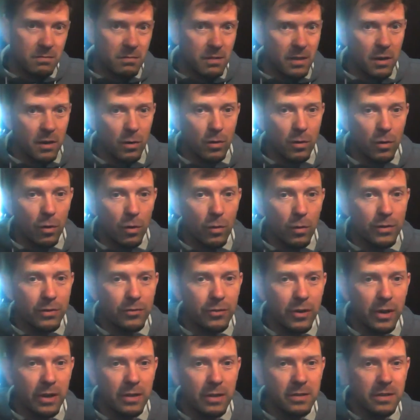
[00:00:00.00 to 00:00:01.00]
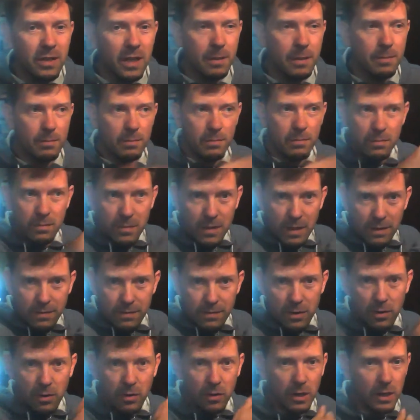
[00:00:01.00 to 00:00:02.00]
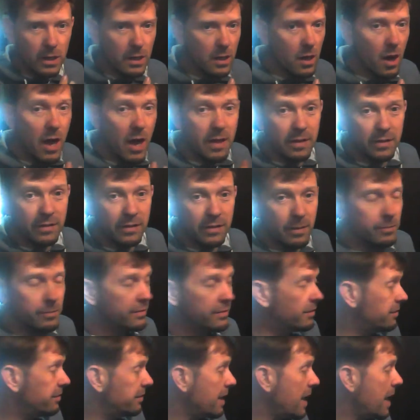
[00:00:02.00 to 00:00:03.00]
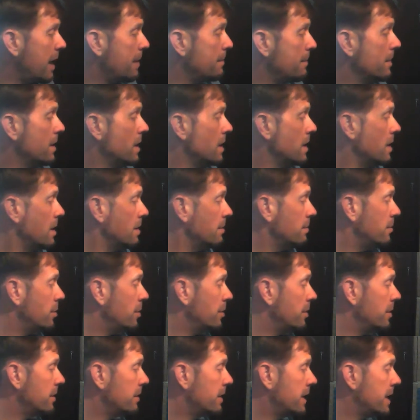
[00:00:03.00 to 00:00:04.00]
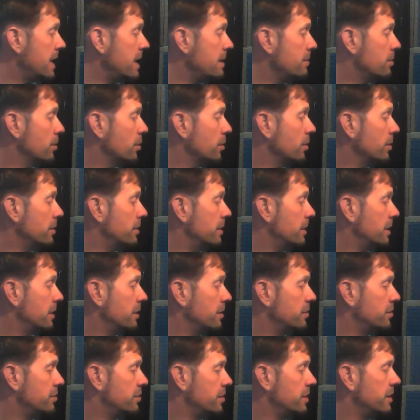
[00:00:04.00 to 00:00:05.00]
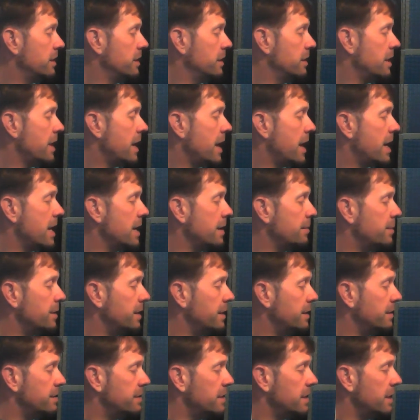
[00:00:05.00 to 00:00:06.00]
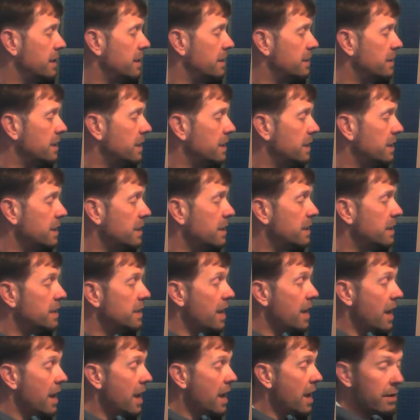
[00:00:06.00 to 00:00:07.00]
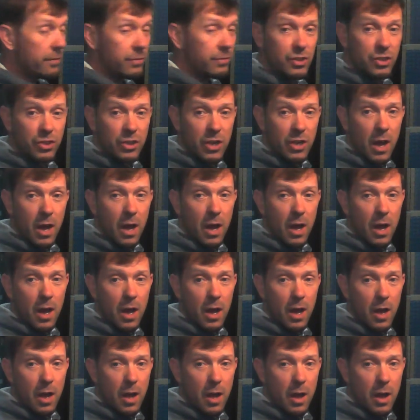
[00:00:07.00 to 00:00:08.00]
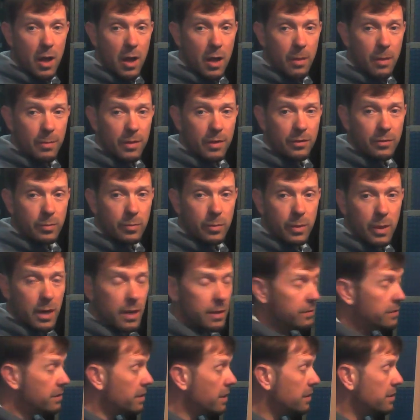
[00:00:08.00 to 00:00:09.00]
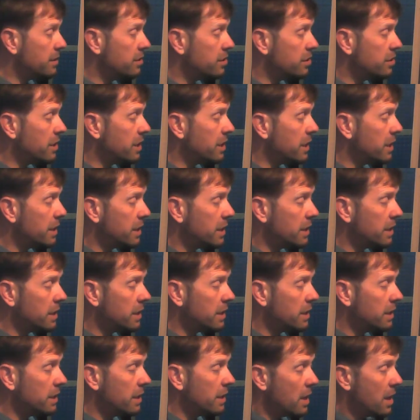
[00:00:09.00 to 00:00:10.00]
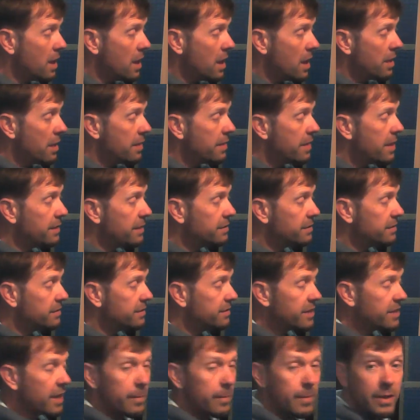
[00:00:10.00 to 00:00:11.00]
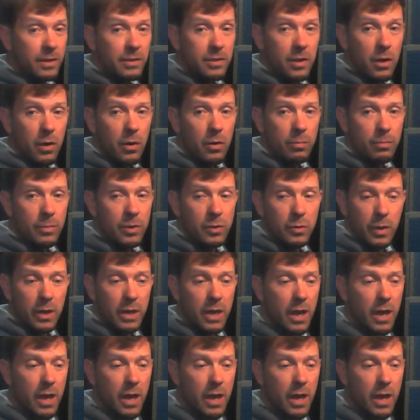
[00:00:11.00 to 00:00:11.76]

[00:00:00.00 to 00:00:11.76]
all the strings seem, if they're in a line, it seems the same. But on a keyboard, G, A, B, C, D, E, F sharp, this one's and G, There's a semitone between F